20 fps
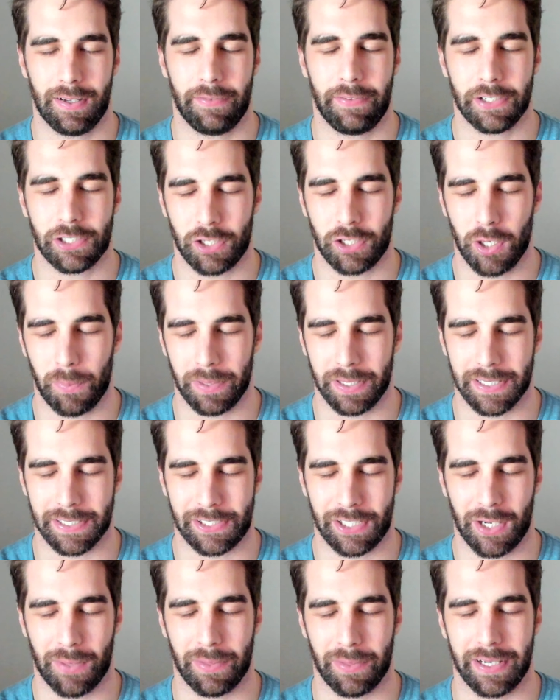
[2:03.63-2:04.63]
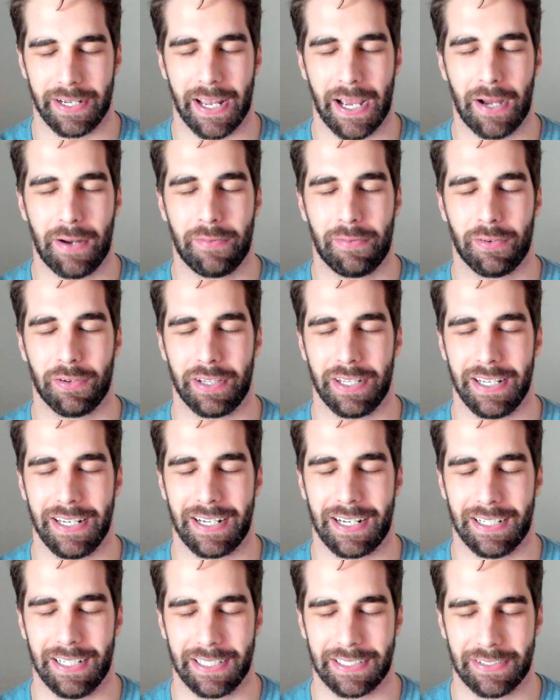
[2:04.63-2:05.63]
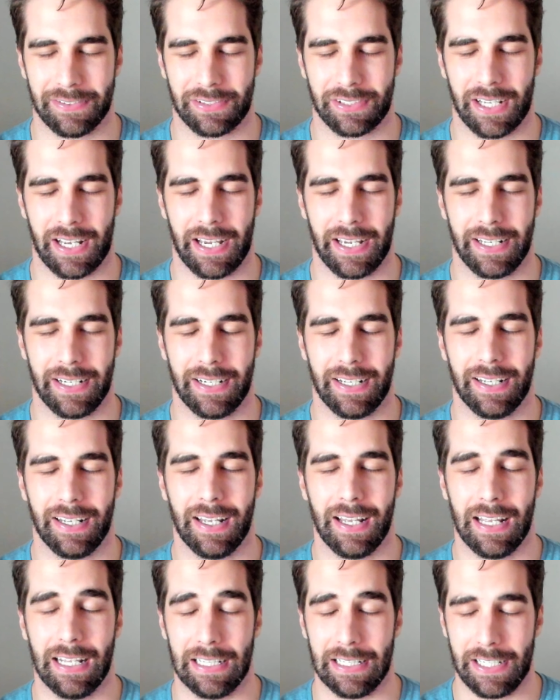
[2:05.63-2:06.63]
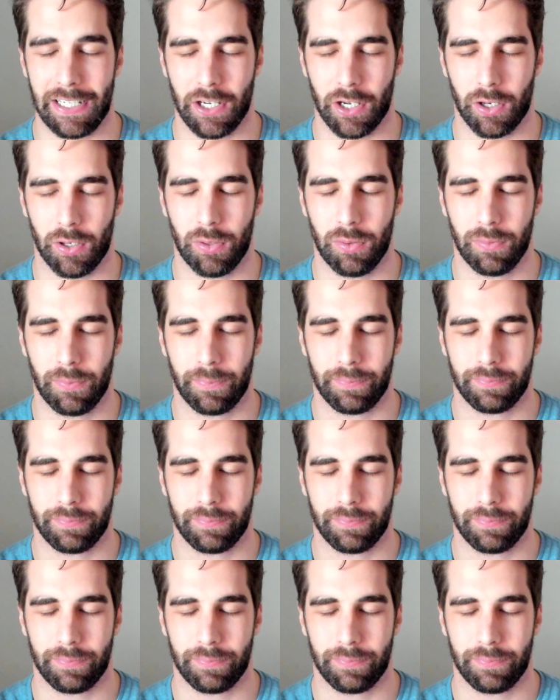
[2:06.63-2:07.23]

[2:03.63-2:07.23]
Officially open the ceremony now for the collective sign Leo